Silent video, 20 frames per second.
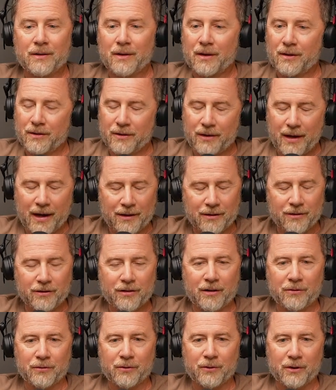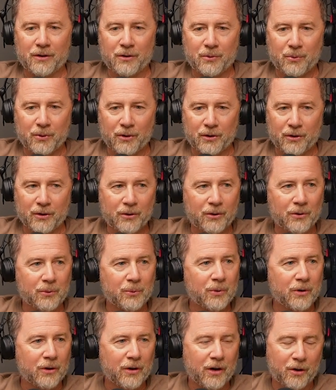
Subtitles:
that definitely will